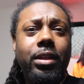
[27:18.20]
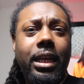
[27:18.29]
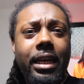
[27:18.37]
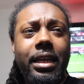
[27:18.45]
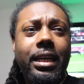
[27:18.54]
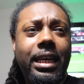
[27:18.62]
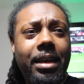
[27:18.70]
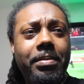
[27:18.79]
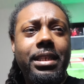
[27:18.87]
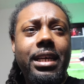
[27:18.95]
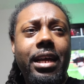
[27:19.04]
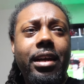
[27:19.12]
thing that came
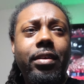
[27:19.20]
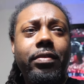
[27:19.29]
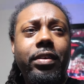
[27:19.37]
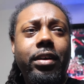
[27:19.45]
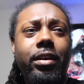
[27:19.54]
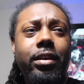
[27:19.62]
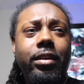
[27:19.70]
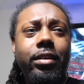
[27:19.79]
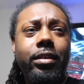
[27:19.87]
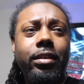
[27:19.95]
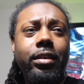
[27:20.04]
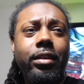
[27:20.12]
inside
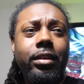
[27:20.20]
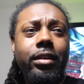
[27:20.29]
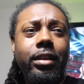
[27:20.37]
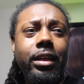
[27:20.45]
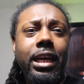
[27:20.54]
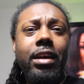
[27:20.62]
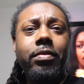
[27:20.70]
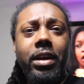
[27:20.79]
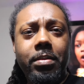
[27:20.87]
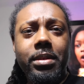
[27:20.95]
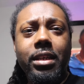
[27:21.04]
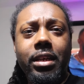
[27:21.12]
of that came from
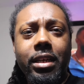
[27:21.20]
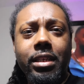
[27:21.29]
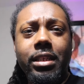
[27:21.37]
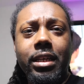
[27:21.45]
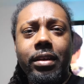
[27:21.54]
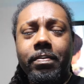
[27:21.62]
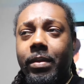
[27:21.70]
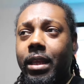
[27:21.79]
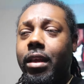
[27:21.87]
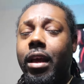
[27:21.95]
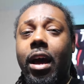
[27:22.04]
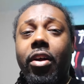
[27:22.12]
Amazon yesterday.
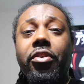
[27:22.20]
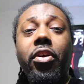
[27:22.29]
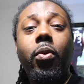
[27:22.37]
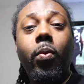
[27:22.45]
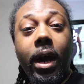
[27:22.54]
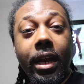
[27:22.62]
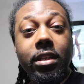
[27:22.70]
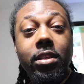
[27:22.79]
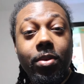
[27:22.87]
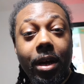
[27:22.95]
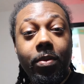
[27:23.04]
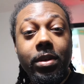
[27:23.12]
I don't know why this
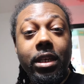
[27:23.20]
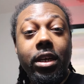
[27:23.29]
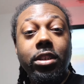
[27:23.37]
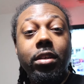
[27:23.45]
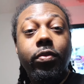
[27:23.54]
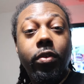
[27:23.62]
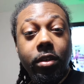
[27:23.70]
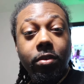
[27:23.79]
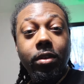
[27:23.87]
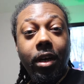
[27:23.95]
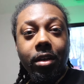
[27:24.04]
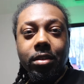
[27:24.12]
crap was
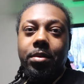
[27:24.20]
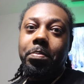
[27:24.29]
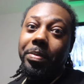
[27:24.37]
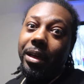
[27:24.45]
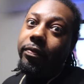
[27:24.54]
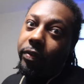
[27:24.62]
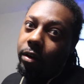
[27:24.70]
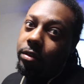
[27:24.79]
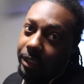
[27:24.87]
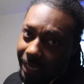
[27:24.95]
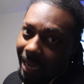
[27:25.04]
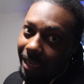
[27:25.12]
$142 before
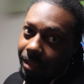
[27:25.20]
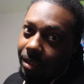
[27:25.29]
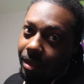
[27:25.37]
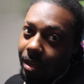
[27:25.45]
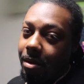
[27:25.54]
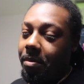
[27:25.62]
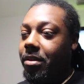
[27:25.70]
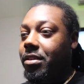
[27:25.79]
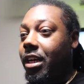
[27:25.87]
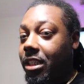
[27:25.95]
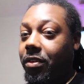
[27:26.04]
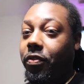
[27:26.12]
tax. But it was
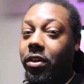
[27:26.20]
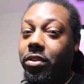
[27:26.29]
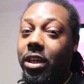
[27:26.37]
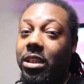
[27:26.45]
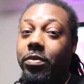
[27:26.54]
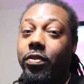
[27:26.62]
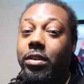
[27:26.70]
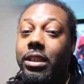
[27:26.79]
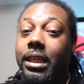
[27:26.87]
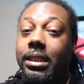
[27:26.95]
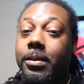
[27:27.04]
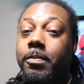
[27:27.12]
$142 before
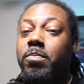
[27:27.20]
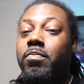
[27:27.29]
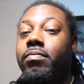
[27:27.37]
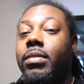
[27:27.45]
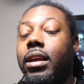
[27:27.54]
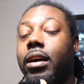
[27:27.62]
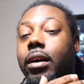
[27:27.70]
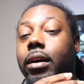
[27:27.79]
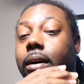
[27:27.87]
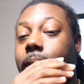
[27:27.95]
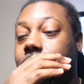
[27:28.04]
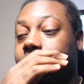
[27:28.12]
tax.
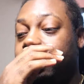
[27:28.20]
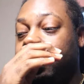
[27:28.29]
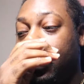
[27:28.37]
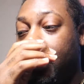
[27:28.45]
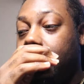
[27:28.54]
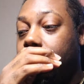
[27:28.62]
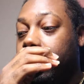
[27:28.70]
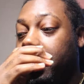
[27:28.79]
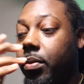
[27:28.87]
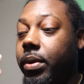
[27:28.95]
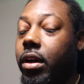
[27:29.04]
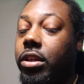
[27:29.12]

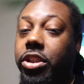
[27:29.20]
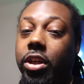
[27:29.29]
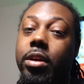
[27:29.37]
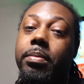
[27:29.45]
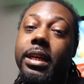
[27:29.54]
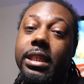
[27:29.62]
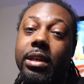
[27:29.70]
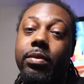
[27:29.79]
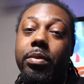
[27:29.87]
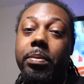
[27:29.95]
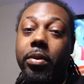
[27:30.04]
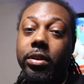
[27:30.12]
But we're gonna show you basically
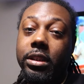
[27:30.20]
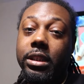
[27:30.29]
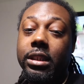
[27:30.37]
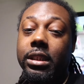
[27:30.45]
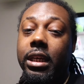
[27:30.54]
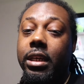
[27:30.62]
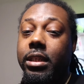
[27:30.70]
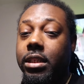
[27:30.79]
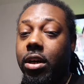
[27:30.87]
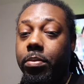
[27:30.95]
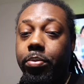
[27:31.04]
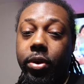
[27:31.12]
what we purchased yesterday. It's
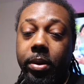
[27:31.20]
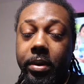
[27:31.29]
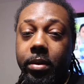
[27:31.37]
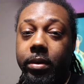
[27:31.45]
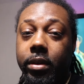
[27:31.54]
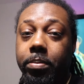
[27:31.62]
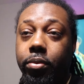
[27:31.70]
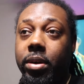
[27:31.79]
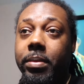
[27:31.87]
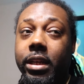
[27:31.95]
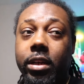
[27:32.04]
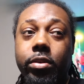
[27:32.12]
our premium
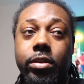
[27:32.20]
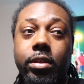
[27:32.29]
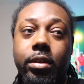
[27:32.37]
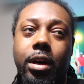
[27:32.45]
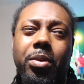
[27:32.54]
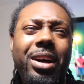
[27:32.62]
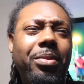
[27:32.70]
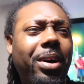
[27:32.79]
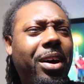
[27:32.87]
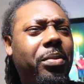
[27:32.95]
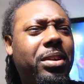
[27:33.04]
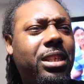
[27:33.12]
clothes. Why don't
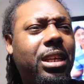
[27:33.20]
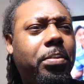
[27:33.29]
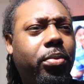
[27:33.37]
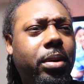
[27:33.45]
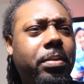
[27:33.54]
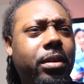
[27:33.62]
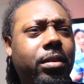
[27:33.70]
I want to say premium?